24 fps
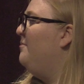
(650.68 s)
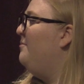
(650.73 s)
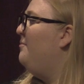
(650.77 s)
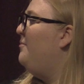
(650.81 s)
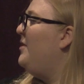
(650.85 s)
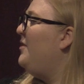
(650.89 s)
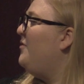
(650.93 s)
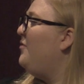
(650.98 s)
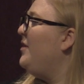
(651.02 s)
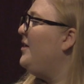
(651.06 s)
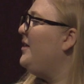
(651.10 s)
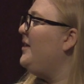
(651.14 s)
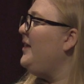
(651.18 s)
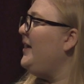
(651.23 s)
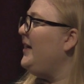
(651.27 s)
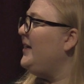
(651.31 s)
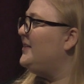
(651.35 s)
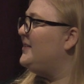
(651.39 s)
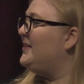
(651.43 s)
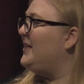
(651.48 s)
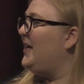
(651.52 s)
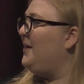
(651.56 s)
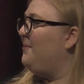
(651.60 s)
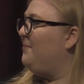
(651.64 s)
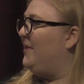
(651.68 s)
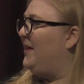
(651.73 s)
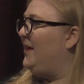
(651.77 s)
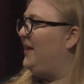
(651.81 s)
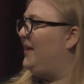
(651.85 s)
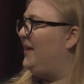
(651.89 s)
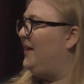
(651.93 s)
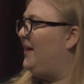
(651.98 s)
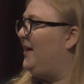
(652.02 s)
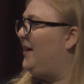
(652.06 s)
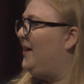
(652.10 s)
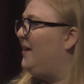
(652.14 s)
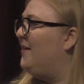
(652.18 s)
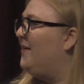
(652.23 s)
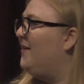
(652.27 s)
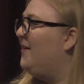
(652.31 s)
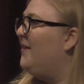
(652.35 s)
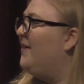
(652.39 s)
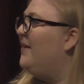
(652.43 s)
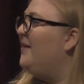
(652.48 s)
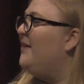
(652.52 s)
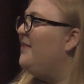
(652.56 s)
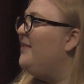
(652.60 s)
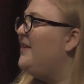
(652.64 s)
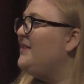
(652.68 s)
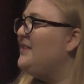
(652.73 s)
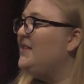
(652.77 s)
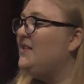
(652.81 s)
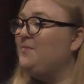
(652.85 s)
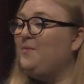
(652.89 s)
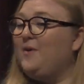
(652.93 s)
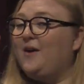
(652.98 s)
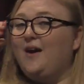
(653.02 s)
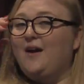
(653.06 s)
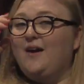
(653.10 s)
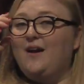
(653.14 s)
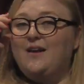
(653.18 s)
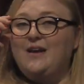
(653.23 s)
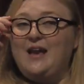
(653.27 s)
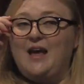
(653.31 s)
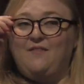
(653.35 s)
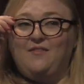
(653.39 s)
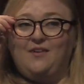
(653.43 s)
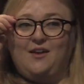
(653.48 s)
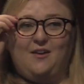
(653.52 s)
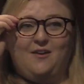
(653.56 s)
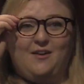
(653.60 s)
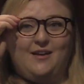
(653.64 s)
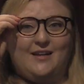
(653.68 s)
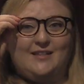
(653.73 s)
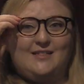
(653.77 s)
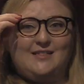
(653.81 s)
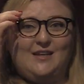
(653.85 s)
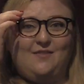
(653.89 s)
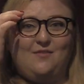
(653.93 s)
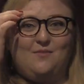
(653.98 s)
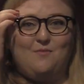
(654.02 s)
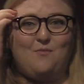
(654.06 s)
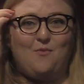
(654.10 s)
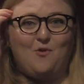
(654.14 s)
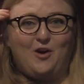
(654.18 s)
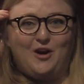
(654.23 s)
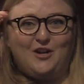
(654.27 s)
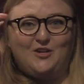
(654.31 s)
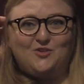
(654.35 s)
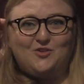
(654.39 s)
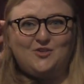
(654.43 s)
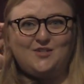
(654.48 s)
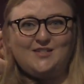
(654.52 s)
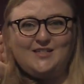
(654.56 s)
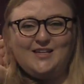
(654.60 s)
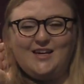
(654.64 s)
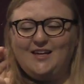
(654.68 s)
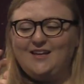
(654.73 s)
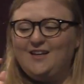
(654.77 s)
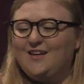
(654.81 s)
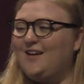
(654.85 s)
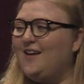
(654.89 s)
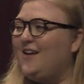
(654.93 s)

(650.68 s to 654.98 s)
But if we click Team Link here, this is where Navigator gets even more interesting.